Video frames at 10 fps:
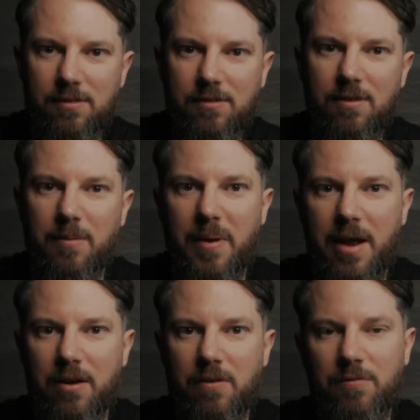onto the
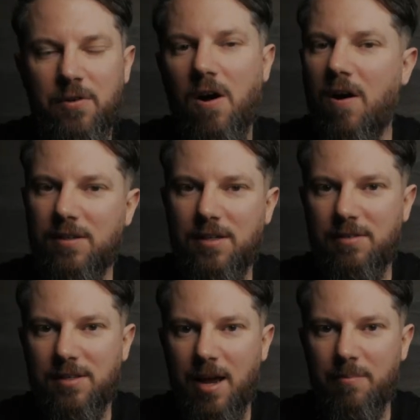back of your R
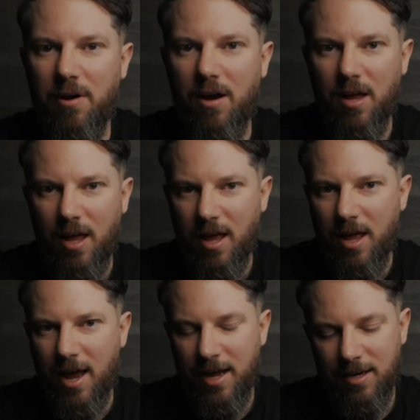series camera,
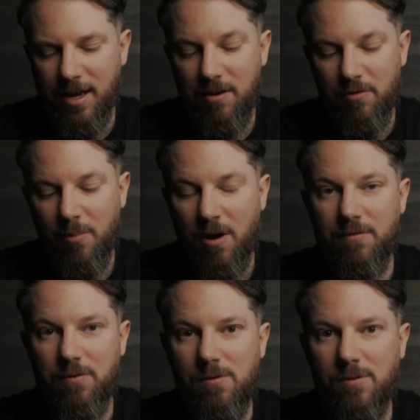and here are my
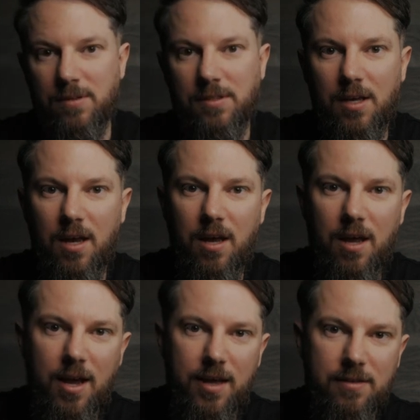thoughts
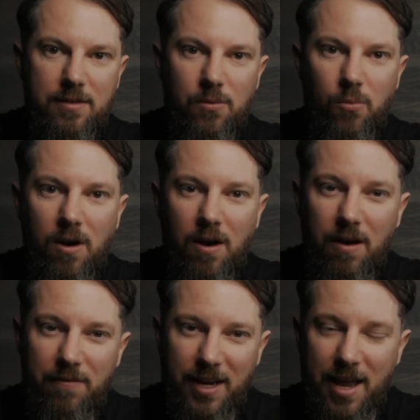as to why
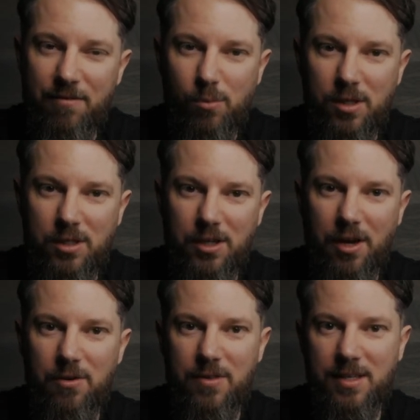I think everyone should
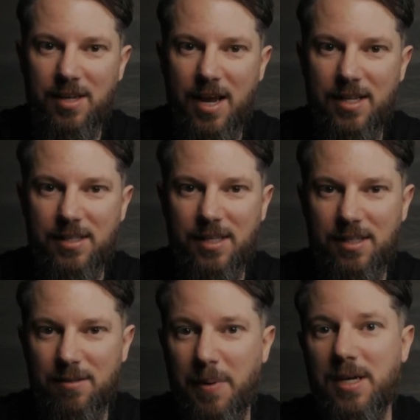own this lens,
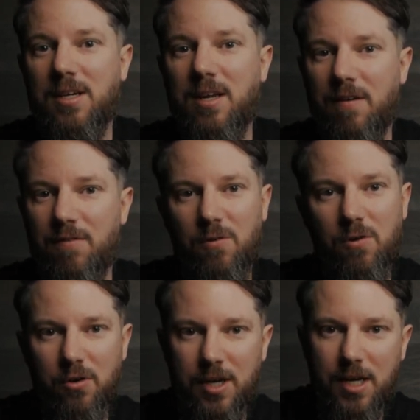especially if you're
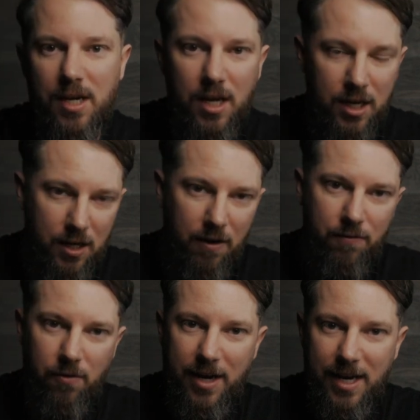looking
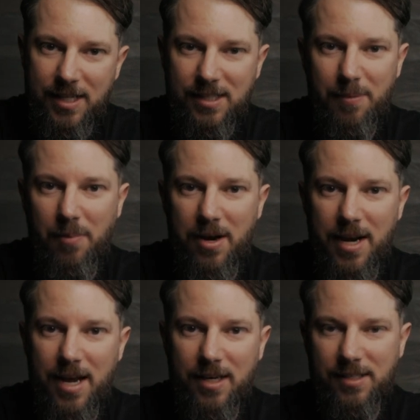for a lens to buy
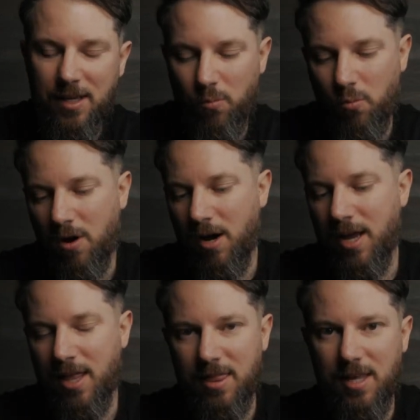next,
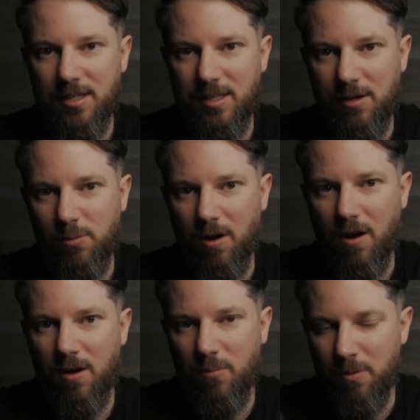why this little
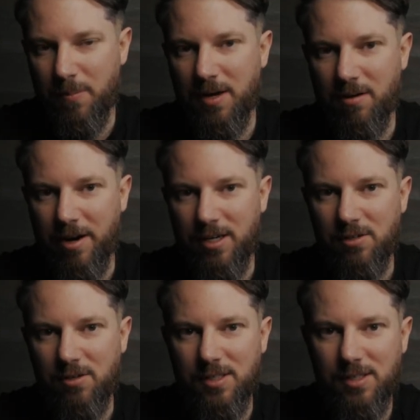guy would be a great
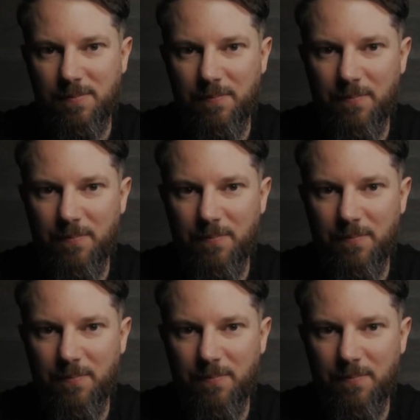choice.